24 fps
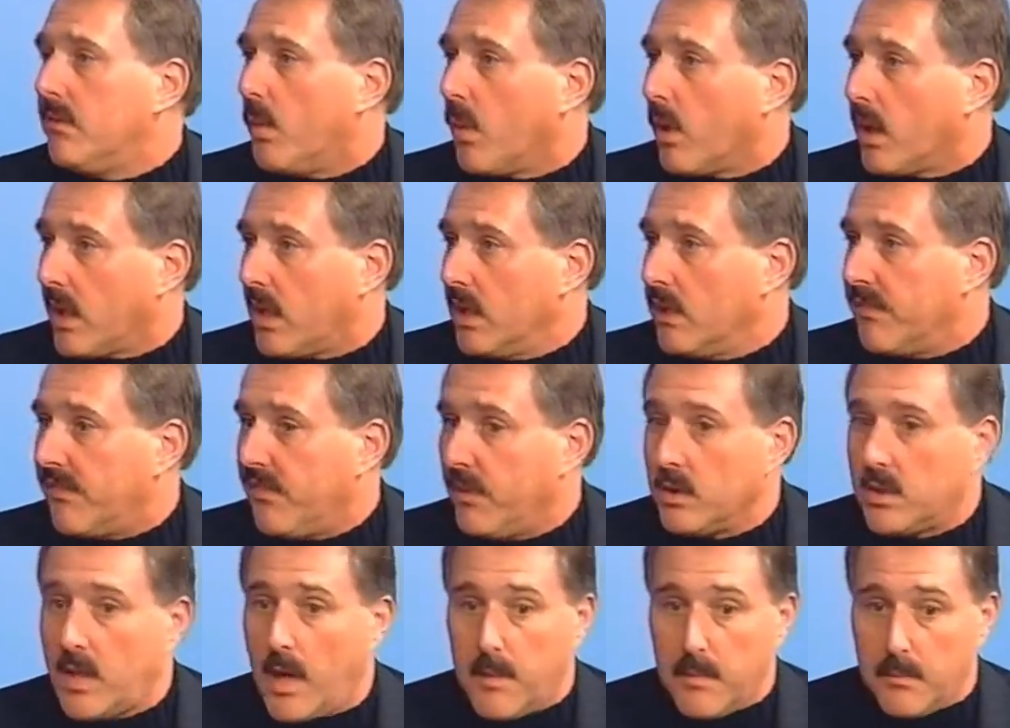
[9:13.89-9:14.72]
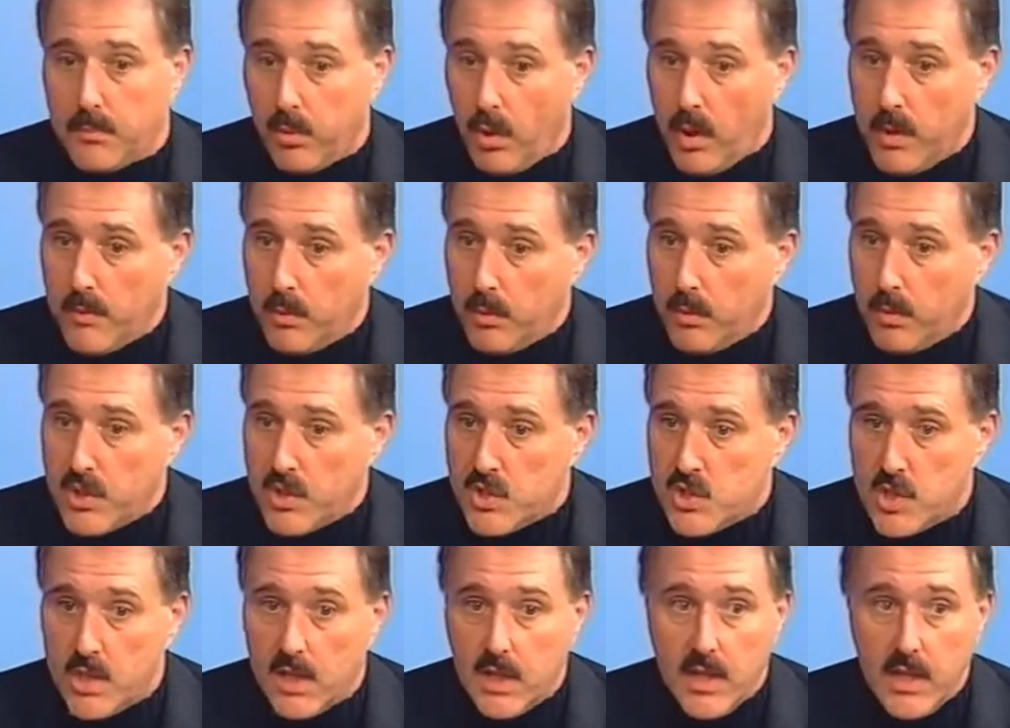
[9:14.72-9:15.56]
of working a full-time employment,
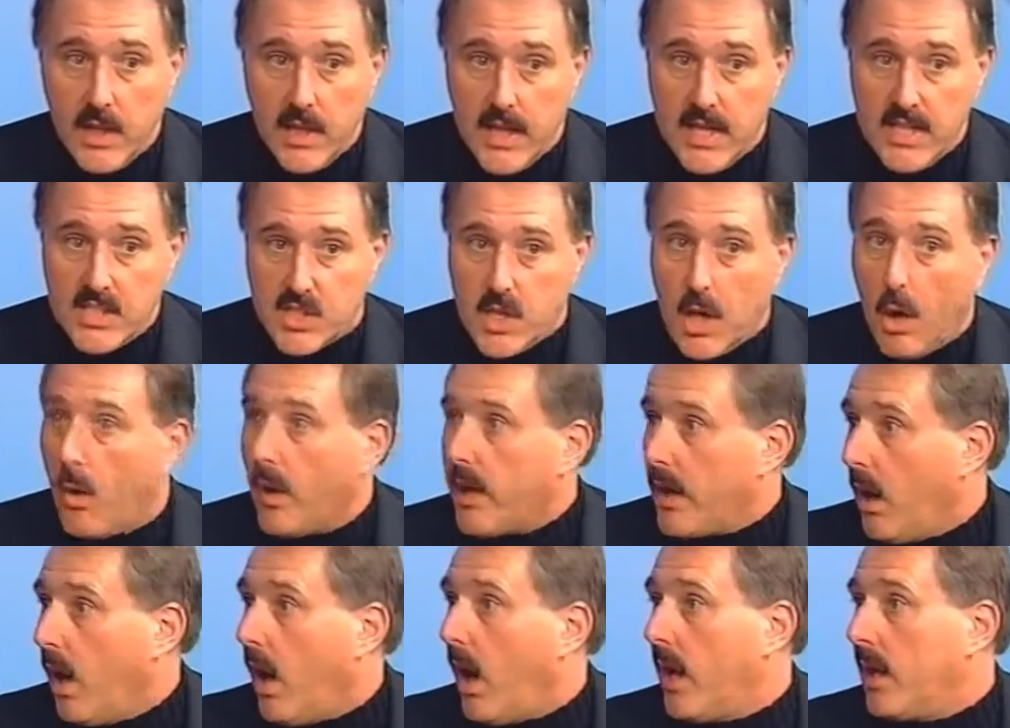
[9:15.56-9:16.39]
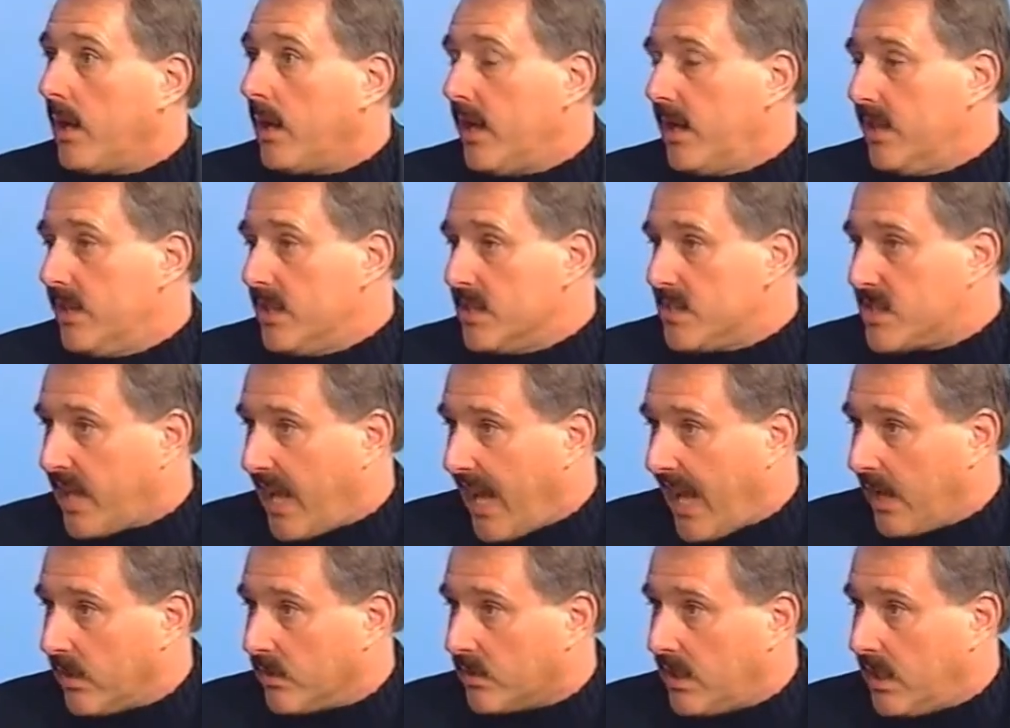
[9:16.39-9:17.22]
which is going on in this
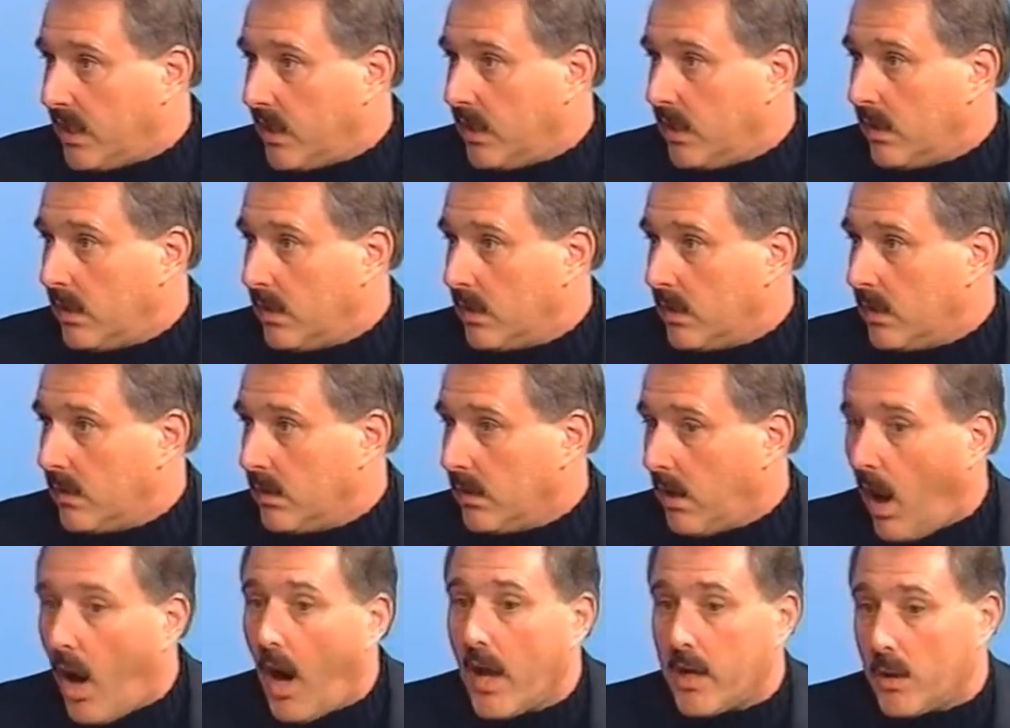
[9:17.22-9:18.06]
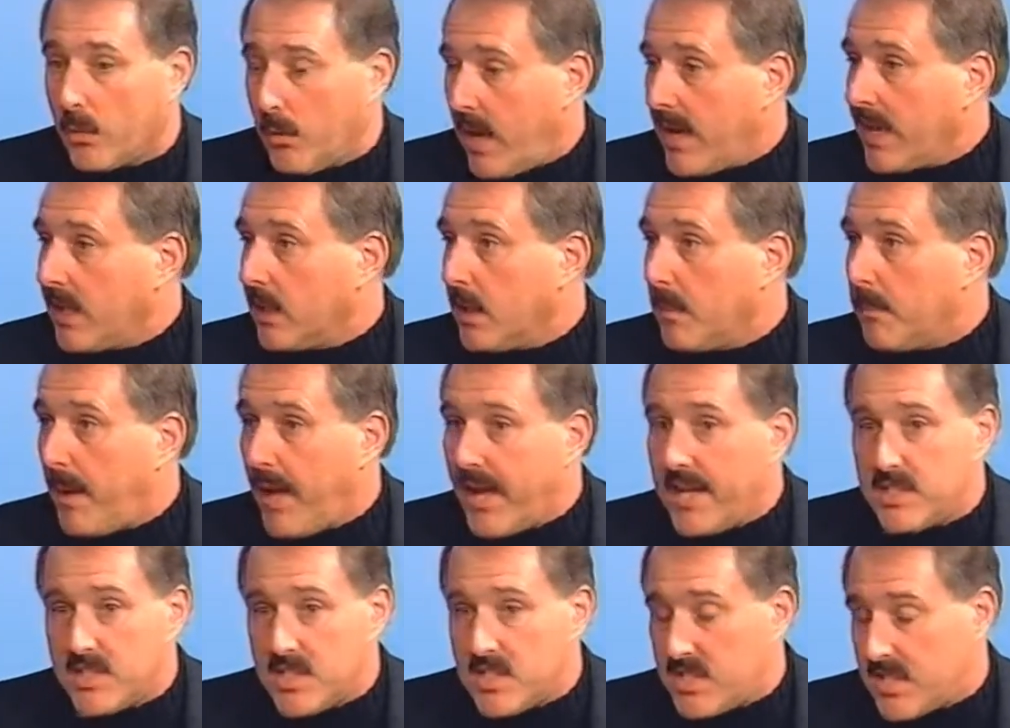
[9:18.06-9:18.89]
county on a regular
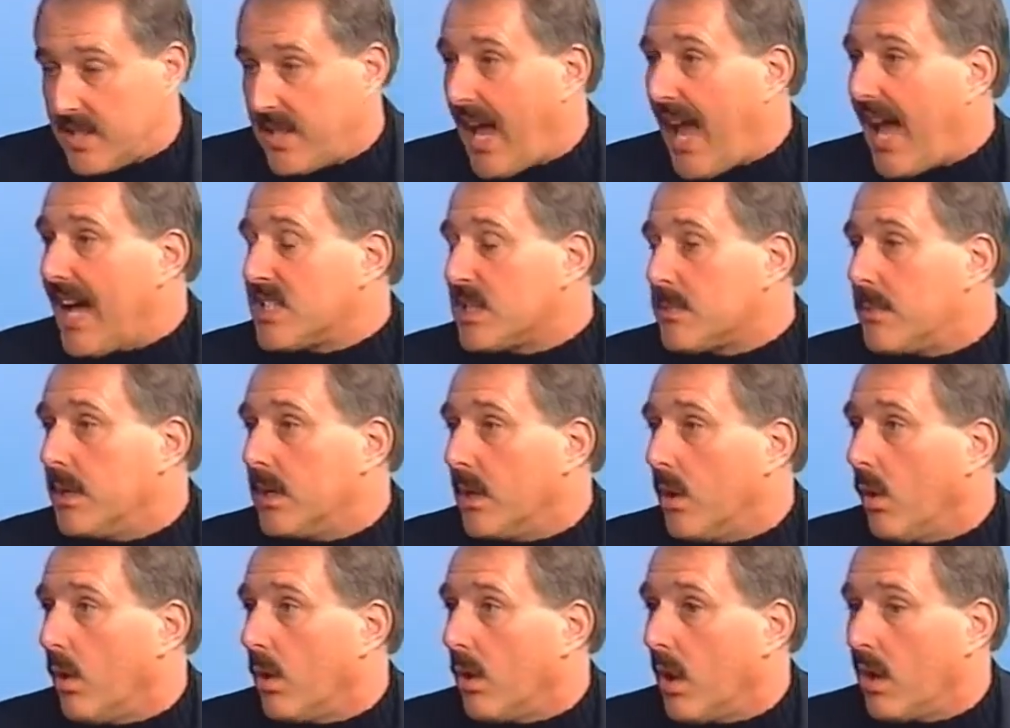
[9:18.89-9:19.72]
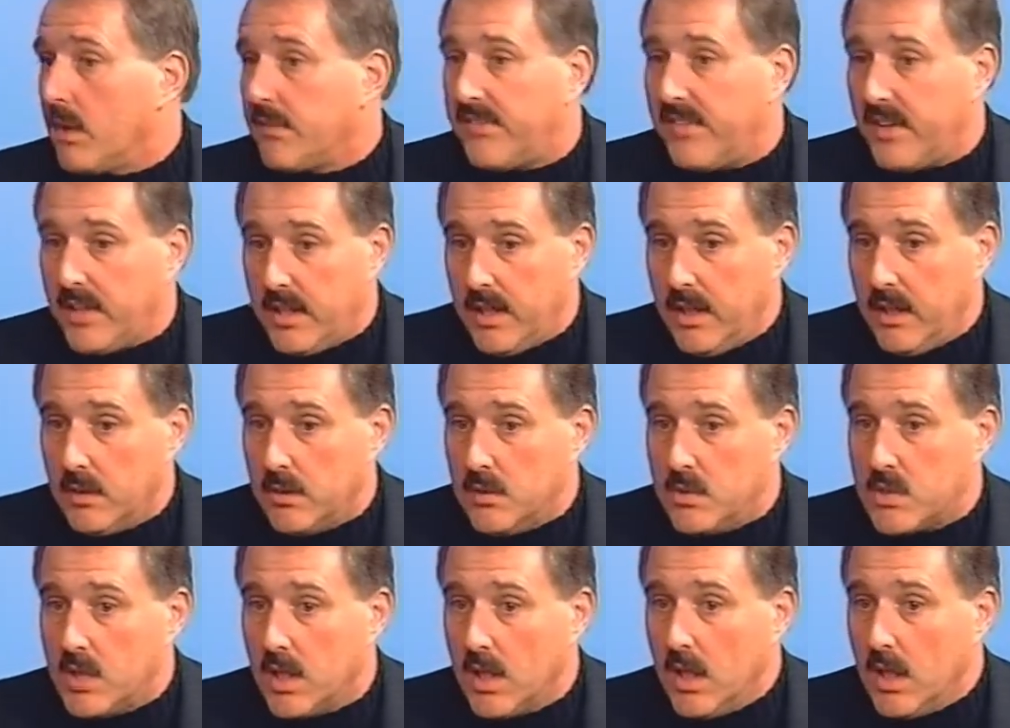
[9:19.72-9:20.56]
basis and has been going on for
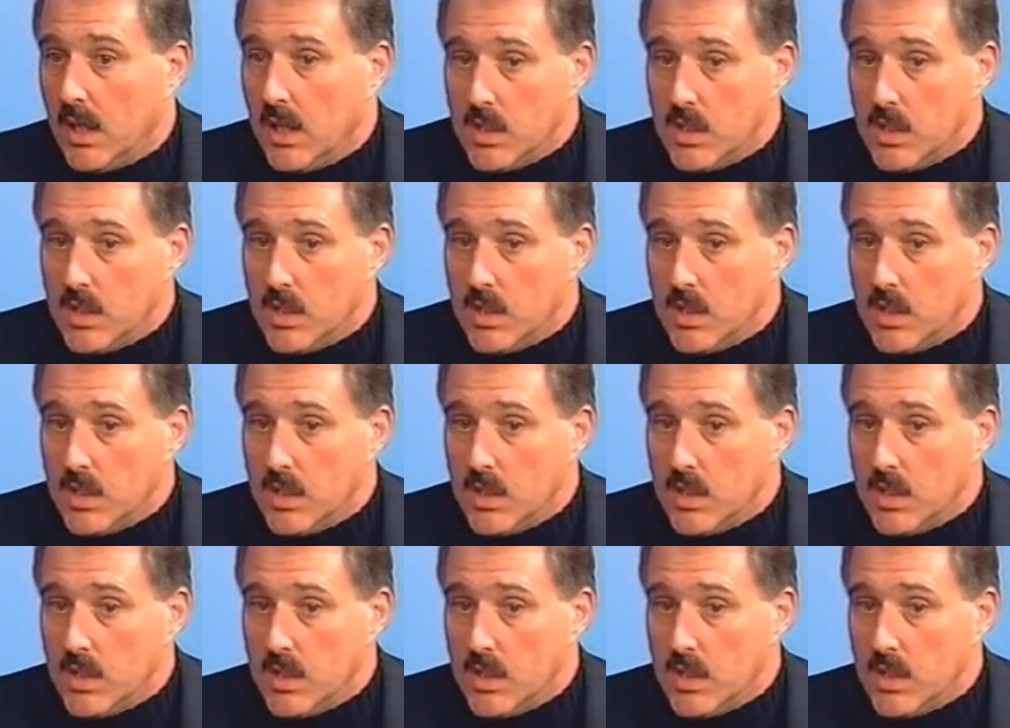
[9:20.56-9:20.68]
years.